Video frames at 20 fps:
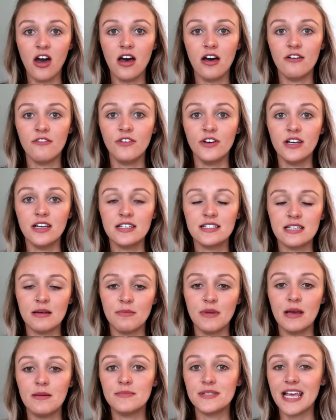of
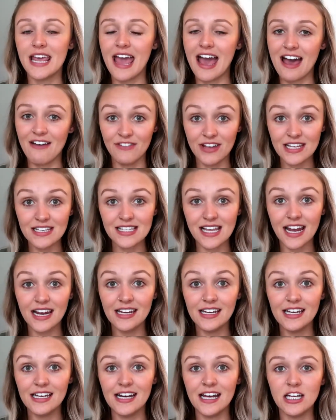sometimes I have
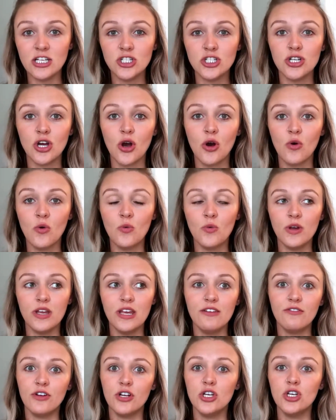anxiety and I don't
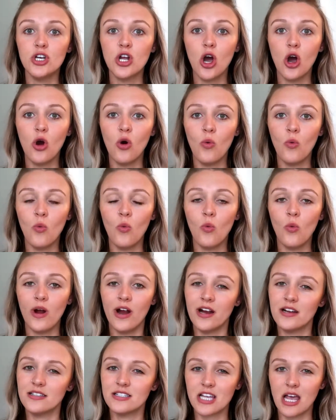even know
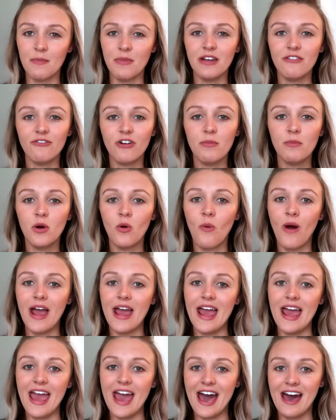where it's coming from or why
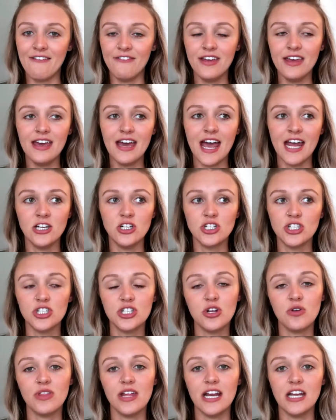I have it. I just
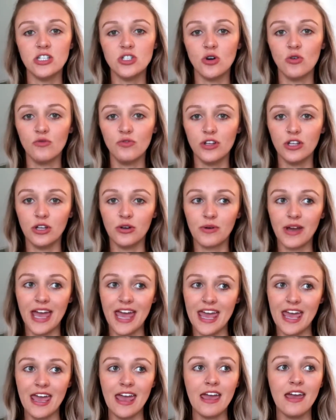know that I don't feel
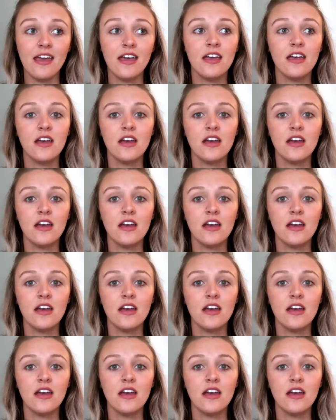okay.